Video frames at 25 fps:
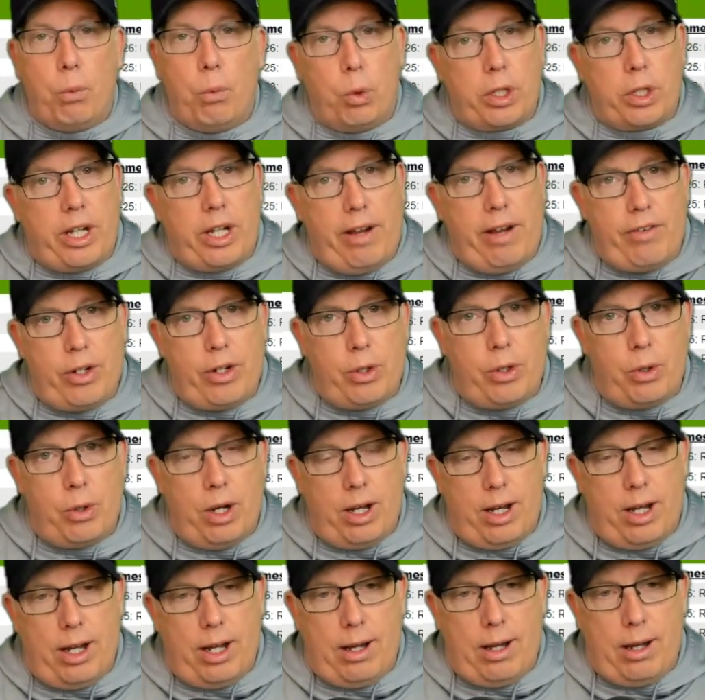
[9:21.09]
will give you
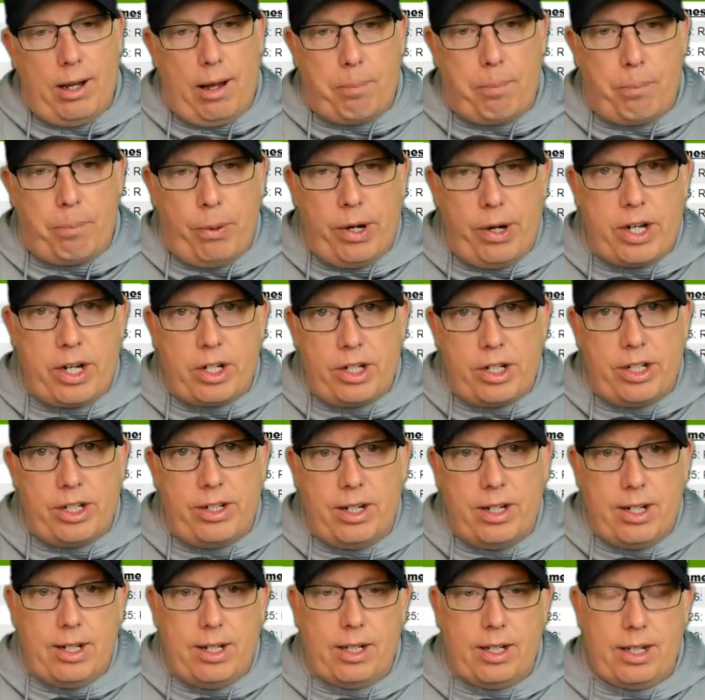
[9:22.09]
a pretty
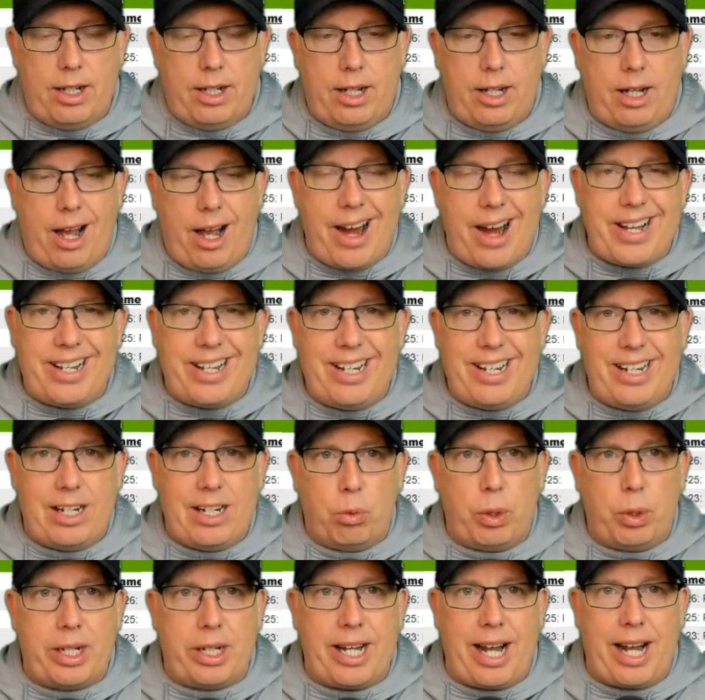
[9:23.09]
good
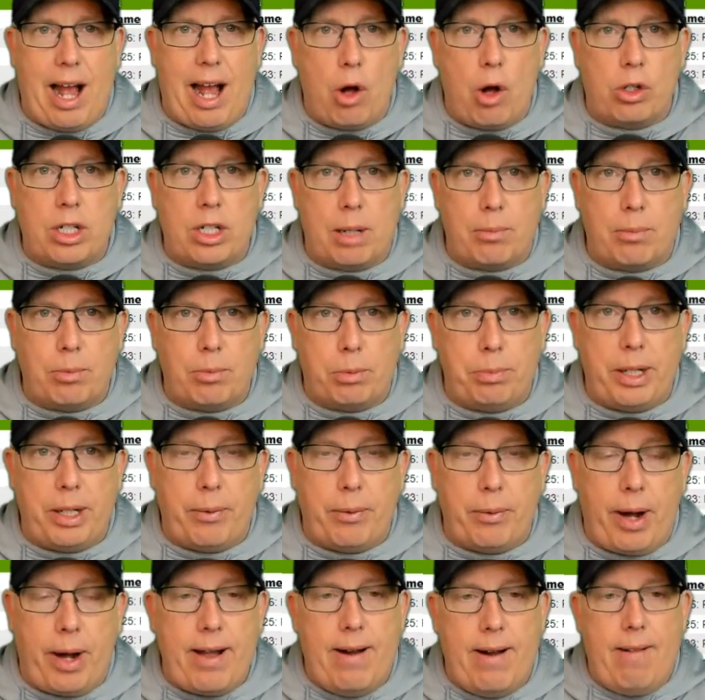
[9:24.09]
idea what the outcome will
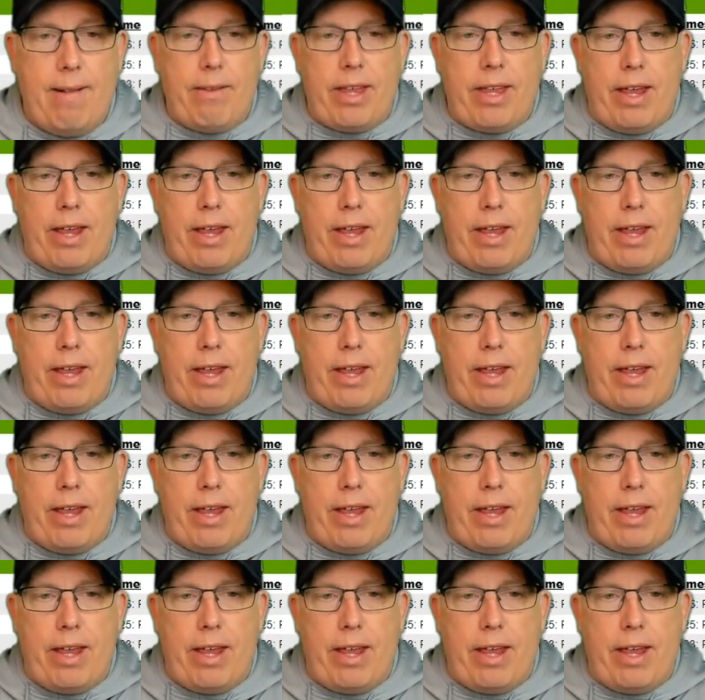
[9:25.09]
be, right?